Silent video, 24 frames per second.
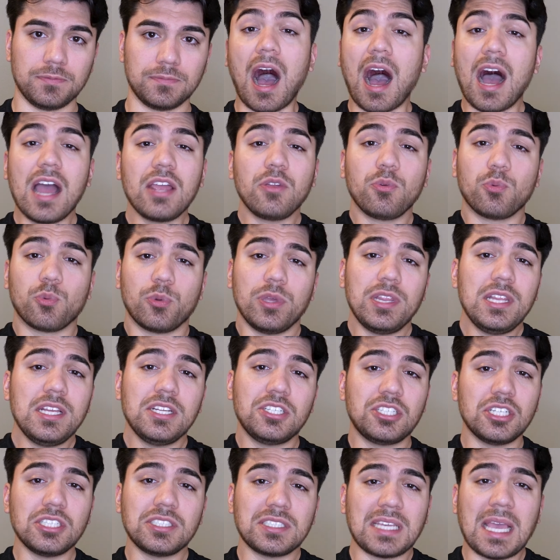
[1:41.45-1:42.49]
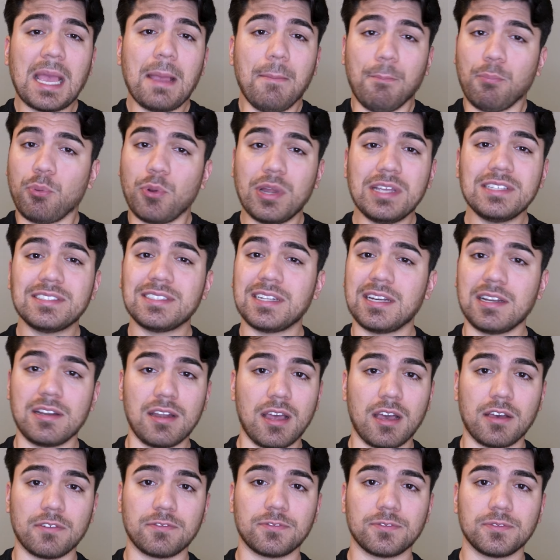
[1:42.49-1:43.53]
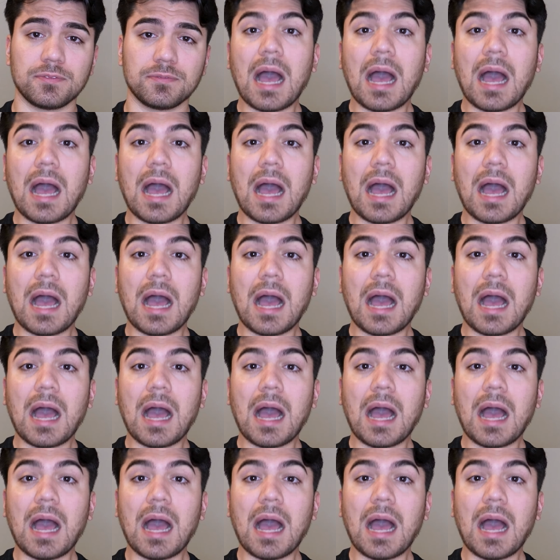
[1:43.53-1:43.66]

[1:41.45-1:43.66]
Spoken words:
I really just can't praise it enough.